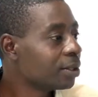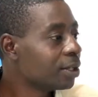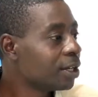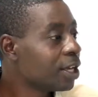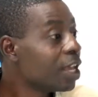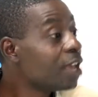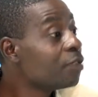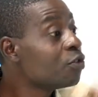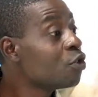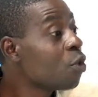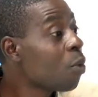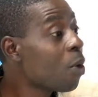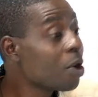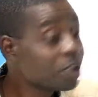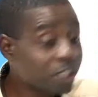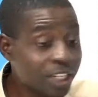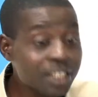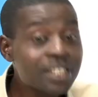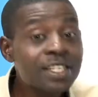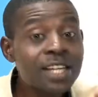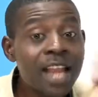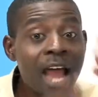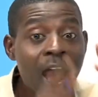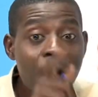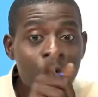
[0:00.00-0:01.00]
If you want it
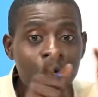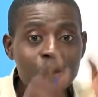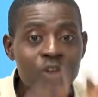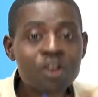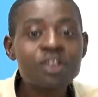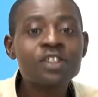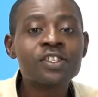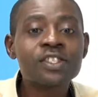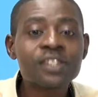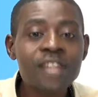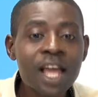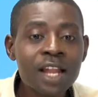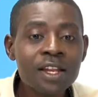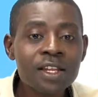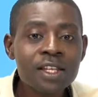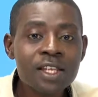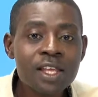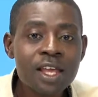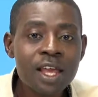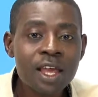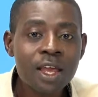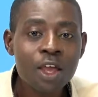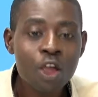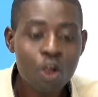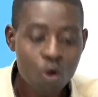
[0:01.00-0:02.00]
now, stand
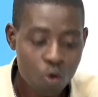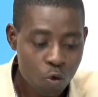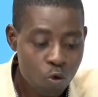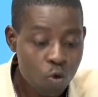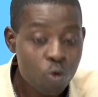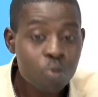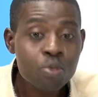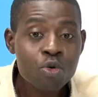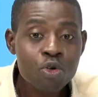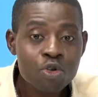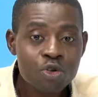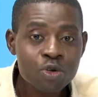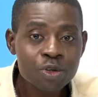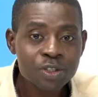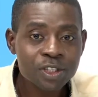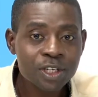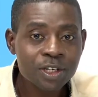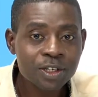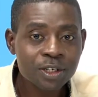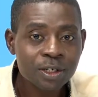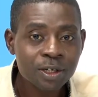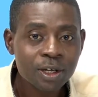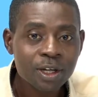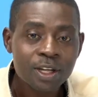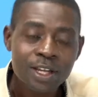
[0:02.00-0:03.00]
here, we will produce it,
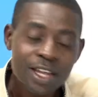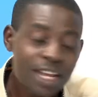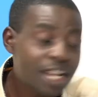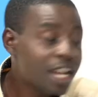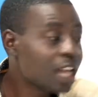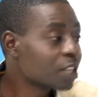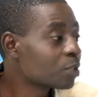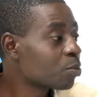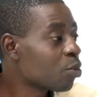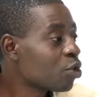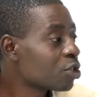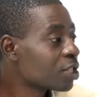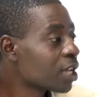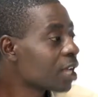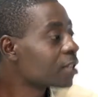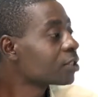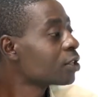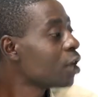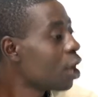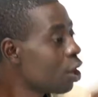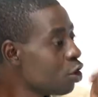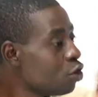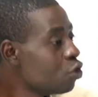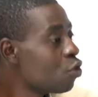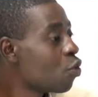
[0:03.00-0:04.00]
in as much as
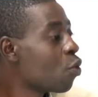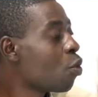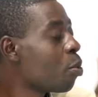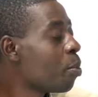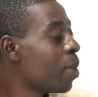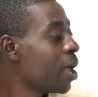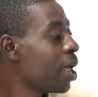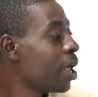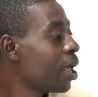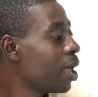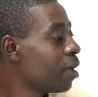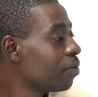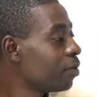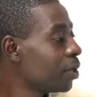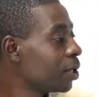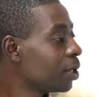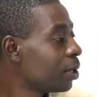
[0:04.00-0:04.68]
you will pay heavy.